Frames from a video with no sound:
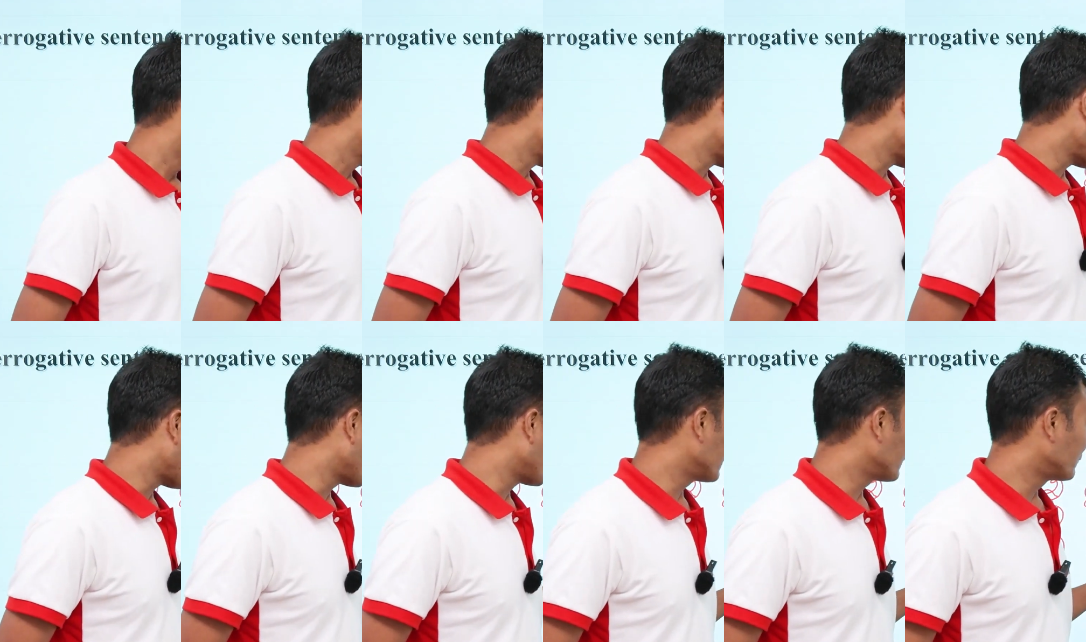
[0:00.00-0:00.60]

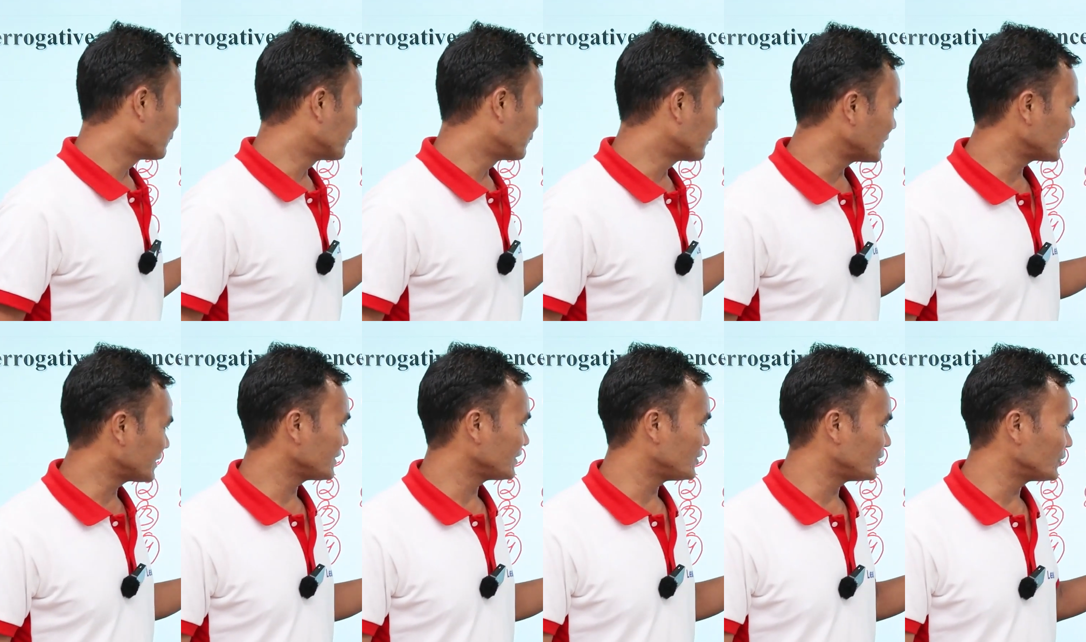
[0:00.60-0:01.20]
And were
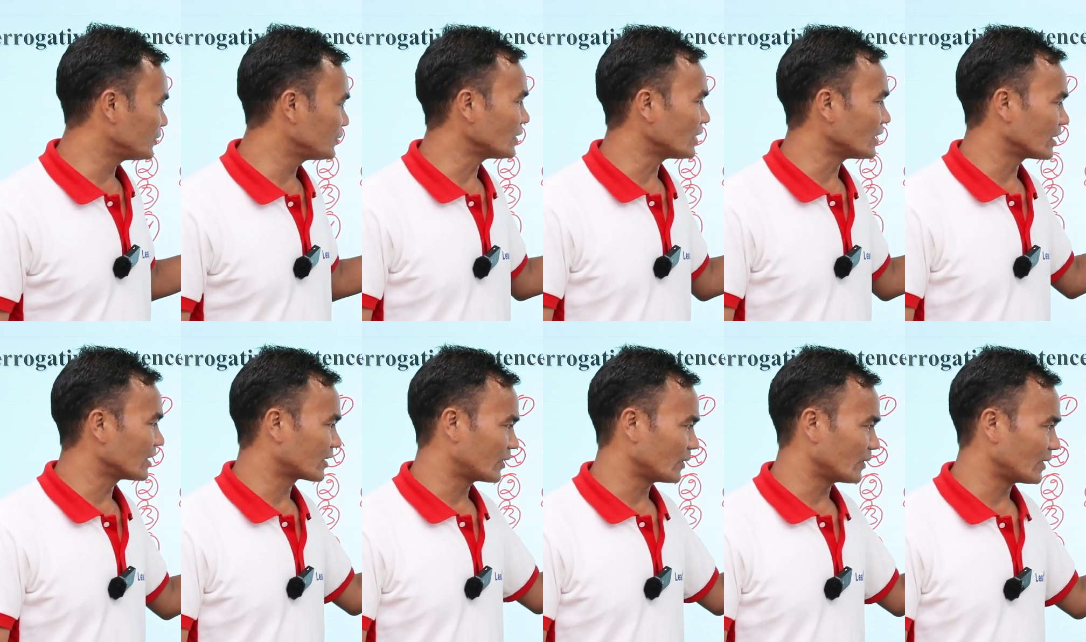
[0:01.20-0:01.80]
you a
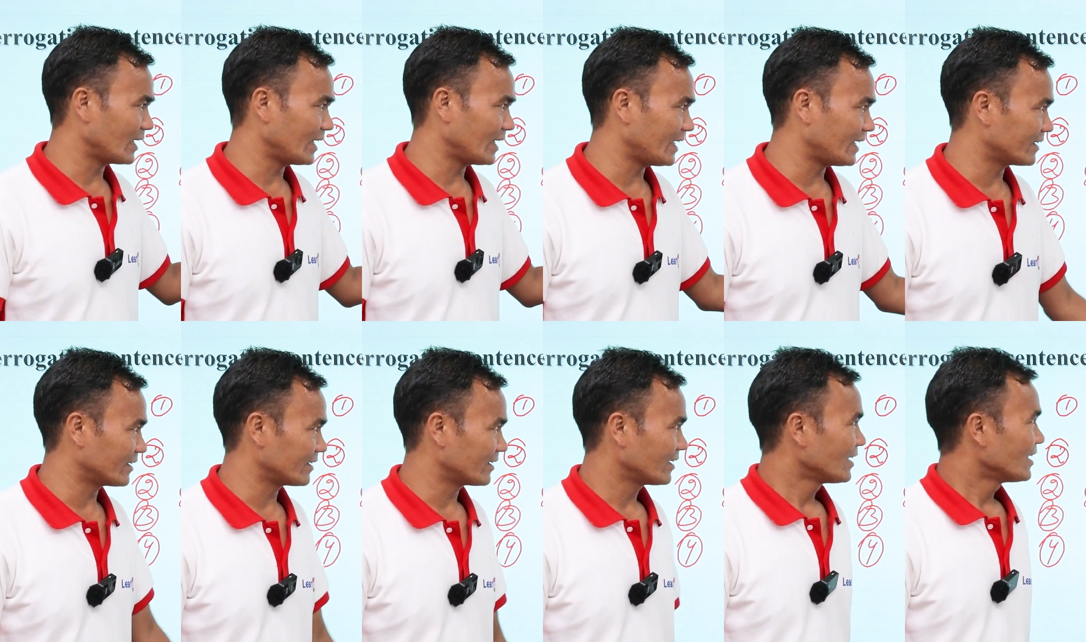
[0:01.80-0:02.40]
good
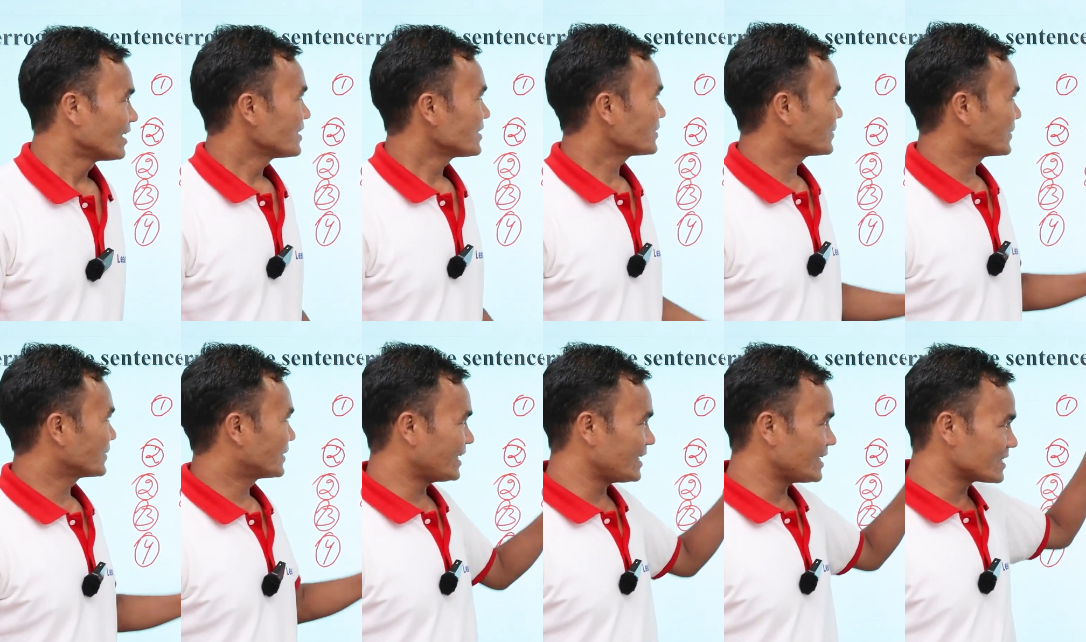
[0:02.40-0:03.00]
leader? So
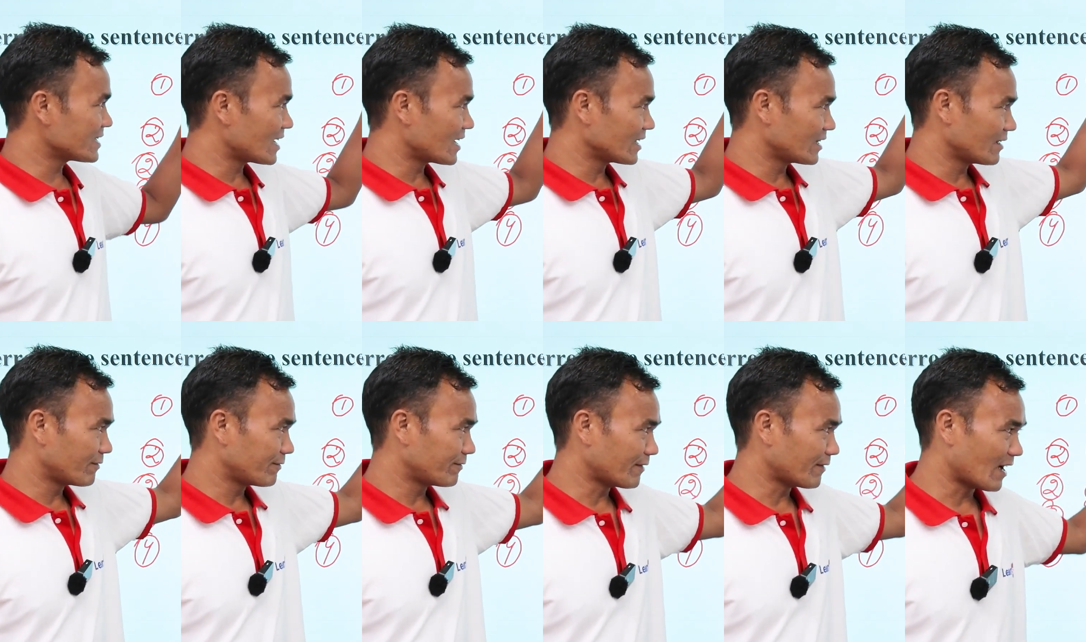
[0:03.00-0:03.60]
these are the
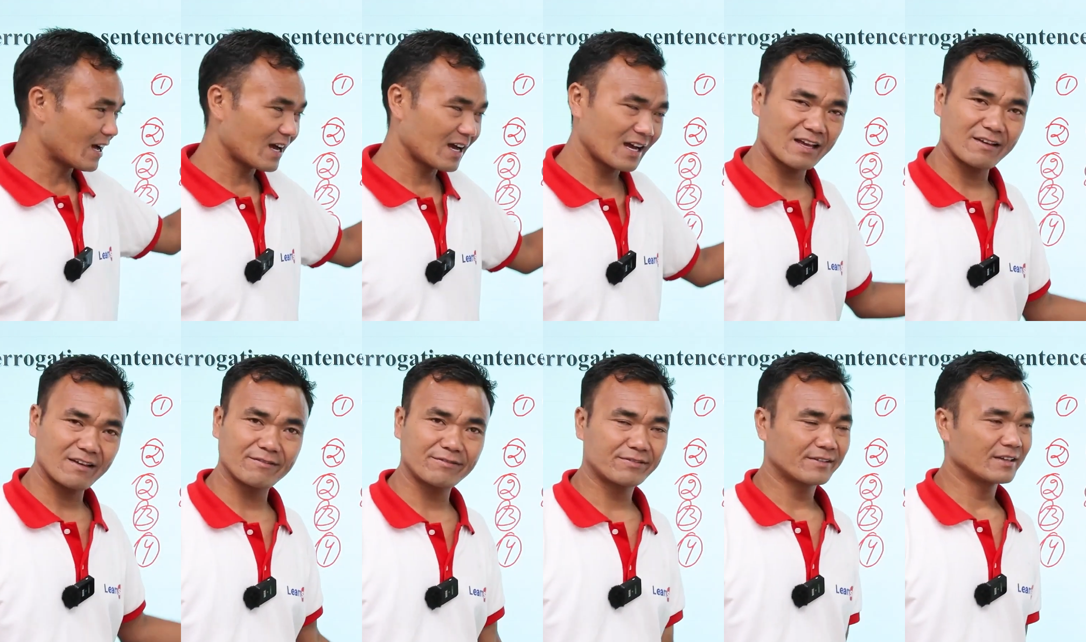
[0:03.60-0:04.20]

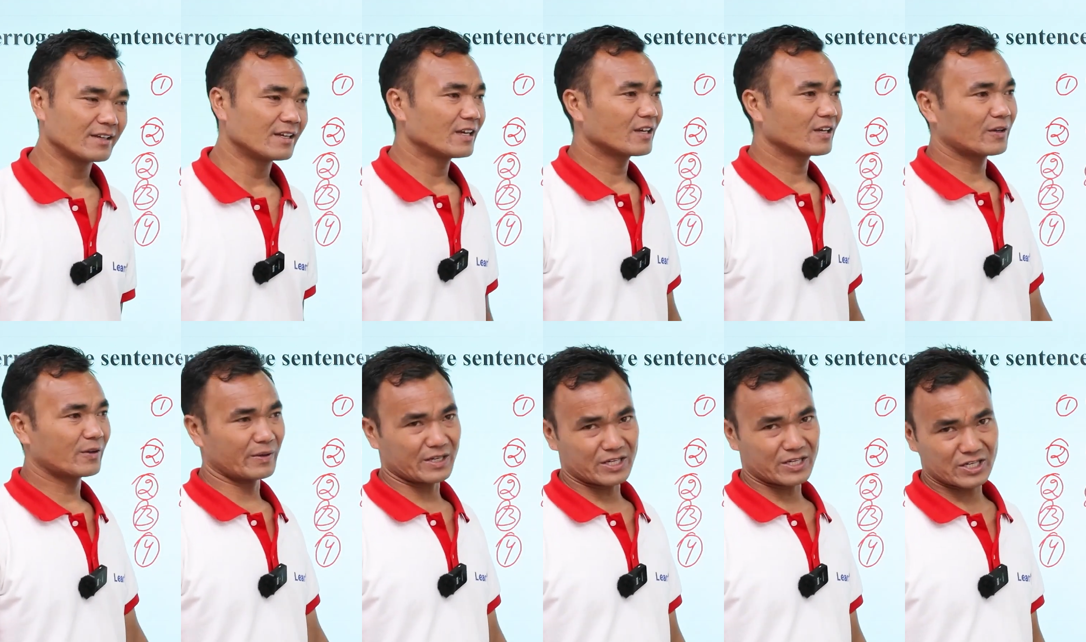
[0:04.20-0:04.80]
5
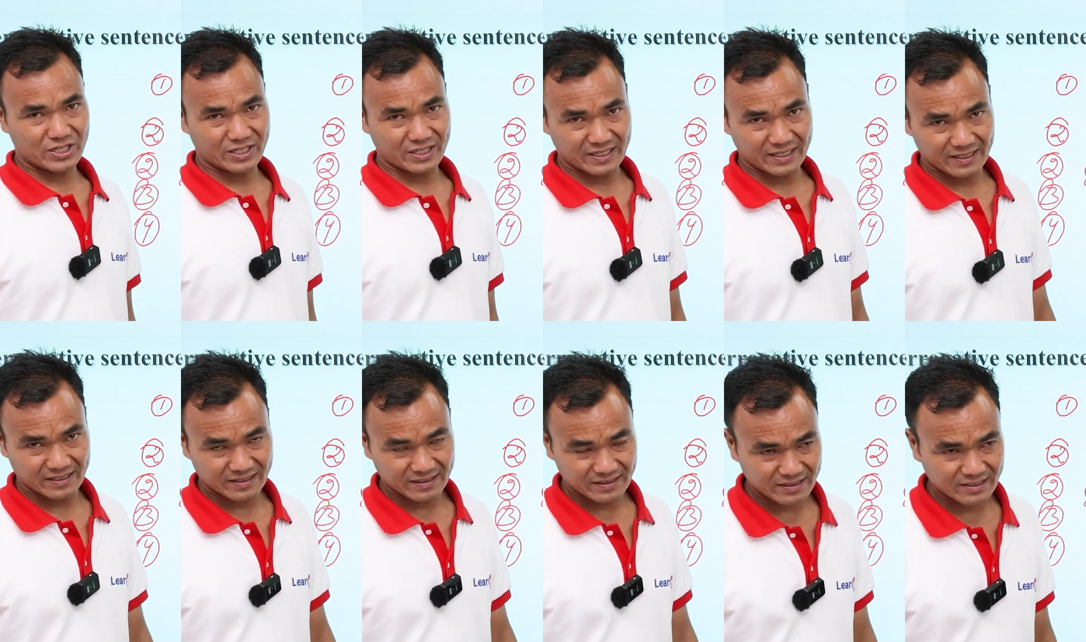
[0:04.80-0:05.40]

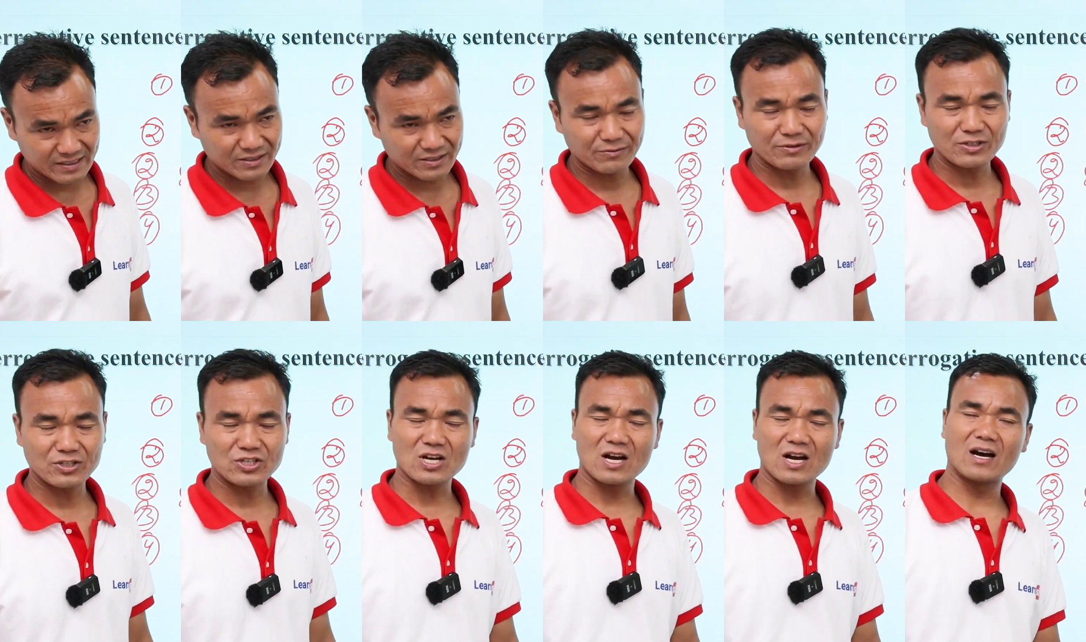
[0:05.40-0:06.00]
questions
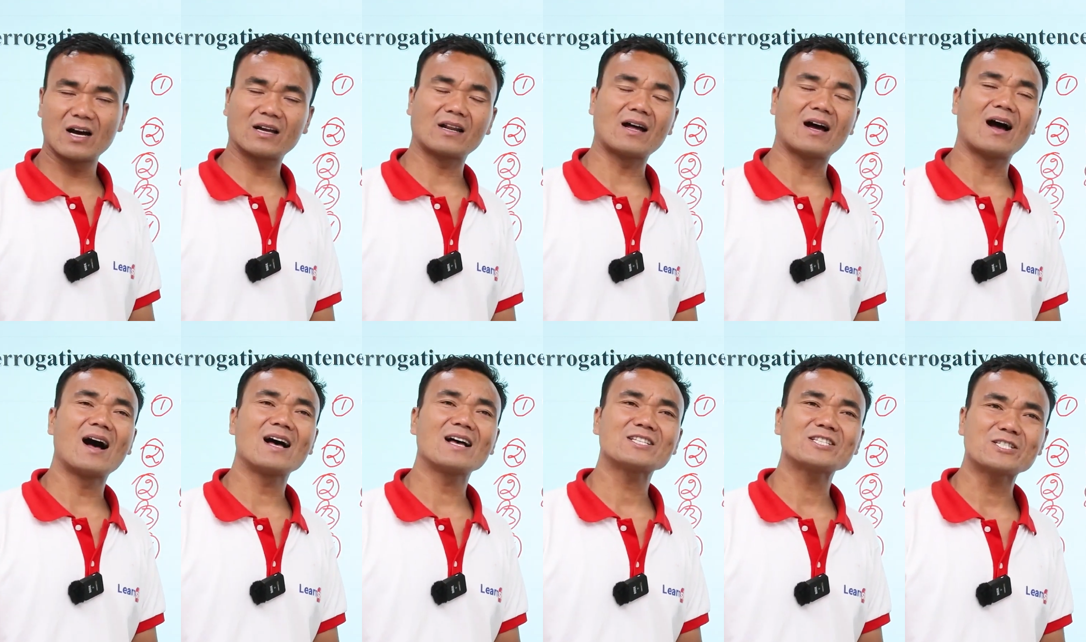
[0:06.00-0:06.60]
which are
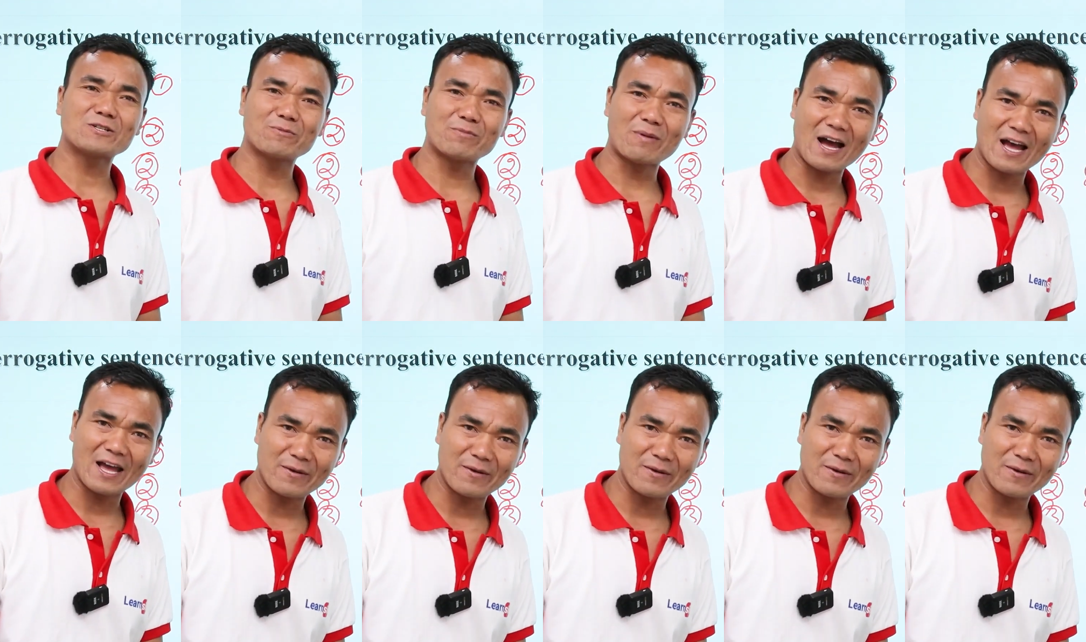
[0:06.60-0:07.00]
asked by